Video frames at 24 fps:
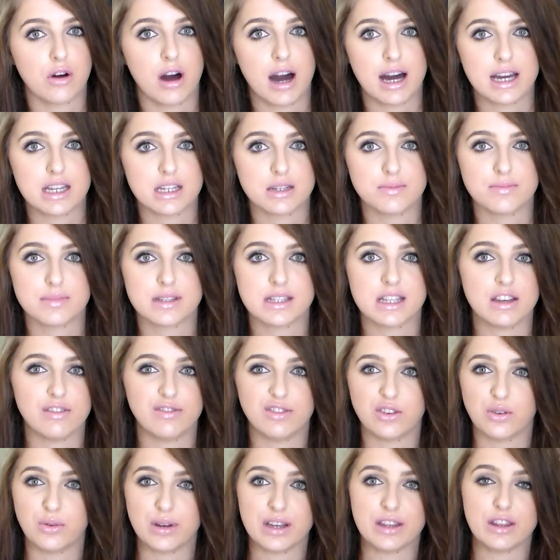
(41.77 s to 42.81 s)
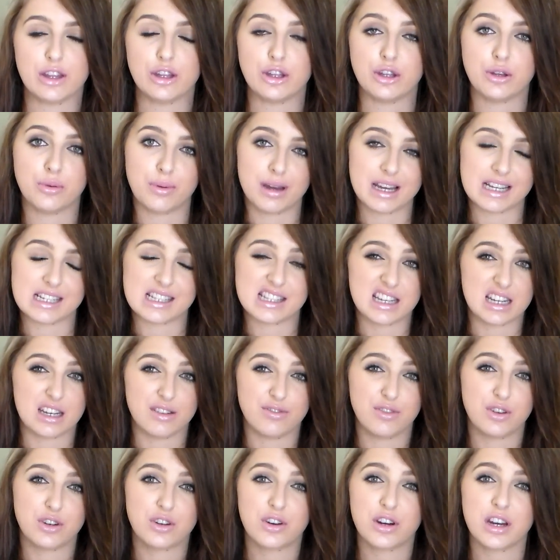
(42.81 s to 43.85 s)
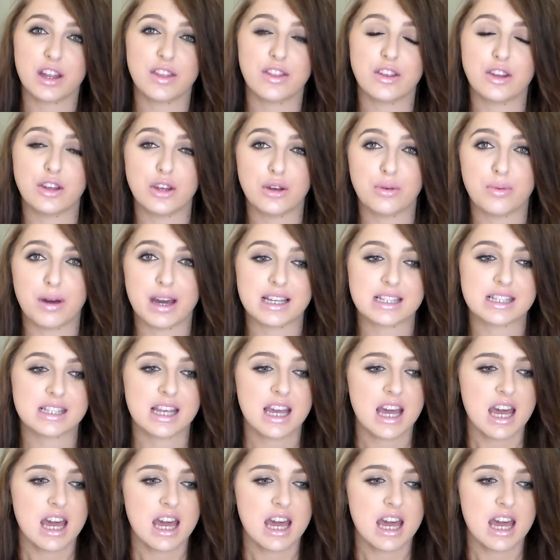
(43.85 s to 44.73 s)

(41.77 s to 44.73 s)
items if you're in the US, and if you're not in the US,